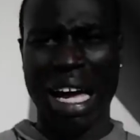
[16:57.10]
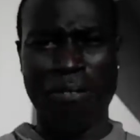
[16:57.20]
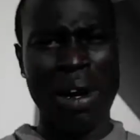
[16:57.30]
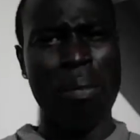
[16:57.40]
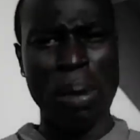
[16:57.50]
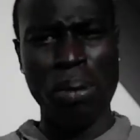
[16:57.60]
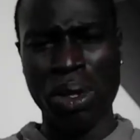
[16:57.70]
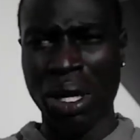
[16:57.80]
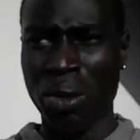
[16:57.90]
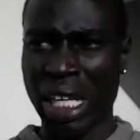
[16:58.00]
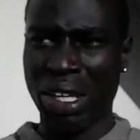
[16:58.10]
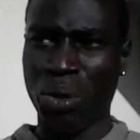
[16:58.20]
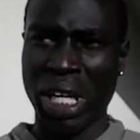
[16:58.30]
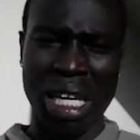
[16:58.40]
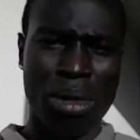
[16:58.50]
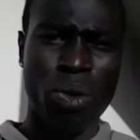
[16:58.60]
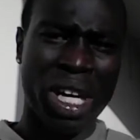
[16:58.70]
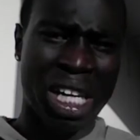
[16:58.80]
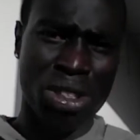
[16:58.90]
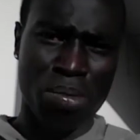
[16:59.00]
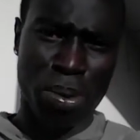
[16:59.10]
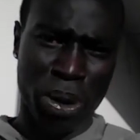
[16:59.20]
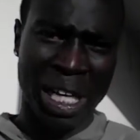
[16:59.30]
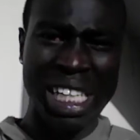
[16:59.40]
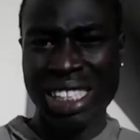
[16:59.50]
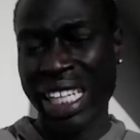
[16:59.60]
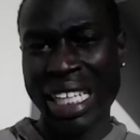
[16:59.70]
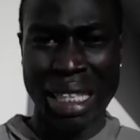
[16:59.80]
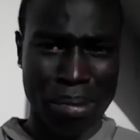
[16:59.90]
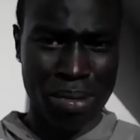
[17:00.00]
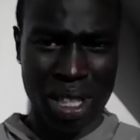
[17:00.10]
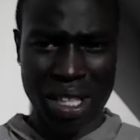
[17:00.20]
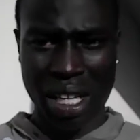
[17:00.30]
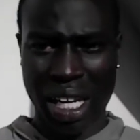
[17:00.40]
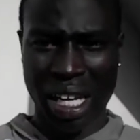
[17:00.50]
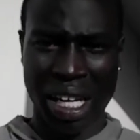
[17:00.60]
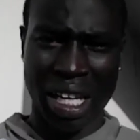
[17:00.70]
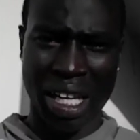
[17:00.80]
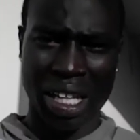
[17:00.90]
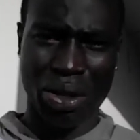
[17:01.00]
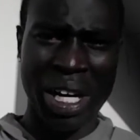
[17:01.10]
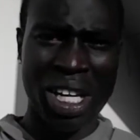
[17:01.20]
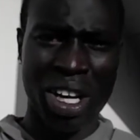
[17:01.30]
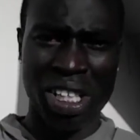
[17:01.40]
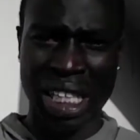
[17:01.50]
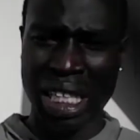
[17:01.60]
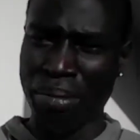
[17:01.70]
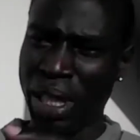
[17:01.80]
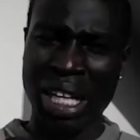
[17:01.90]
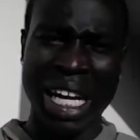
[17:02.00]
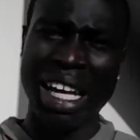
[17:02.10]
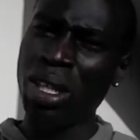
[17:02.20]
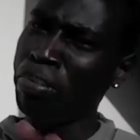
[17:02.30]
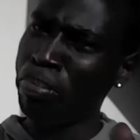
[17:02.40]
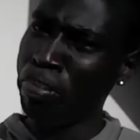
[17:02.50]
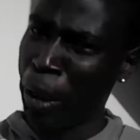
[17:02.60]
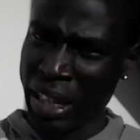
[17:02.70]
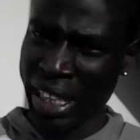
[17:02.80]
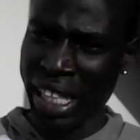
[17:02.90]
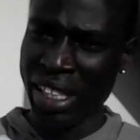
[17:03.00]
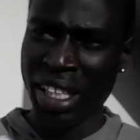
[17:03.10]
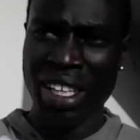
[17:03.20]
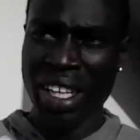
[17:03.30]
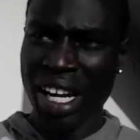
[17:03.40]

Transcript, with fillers: I found people that were, will give me 100 for each sign up, uh, uh, credit card sign up. They didn't have to purchase anything.